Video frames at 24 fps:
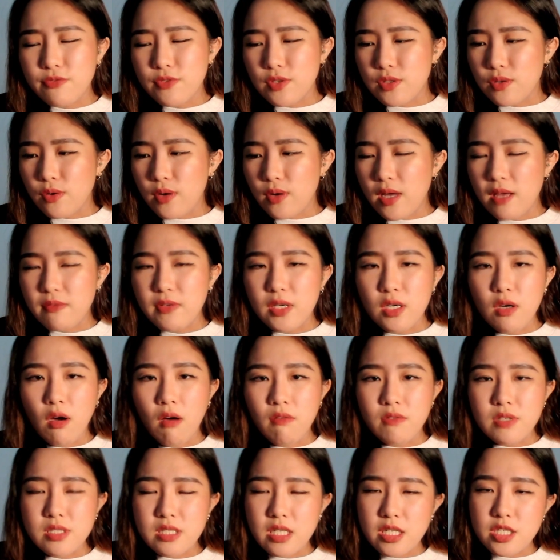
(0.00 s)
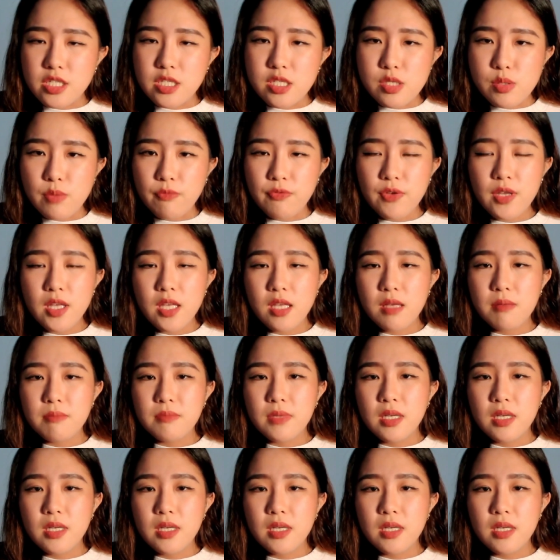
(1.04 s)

having conversations with him,